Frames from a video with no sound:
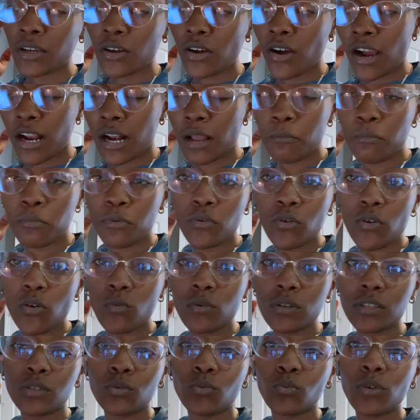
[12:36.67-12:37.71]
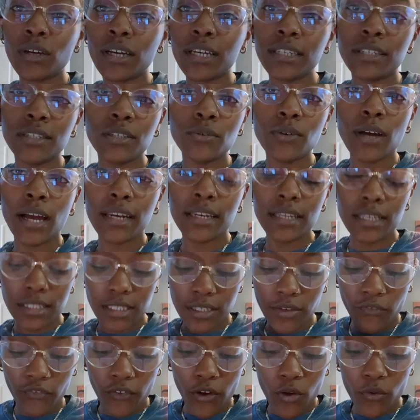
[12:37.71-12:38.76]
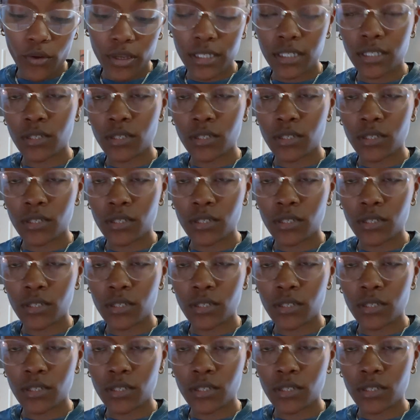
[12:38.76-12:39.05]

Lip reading: card I pulled was what do I need to focus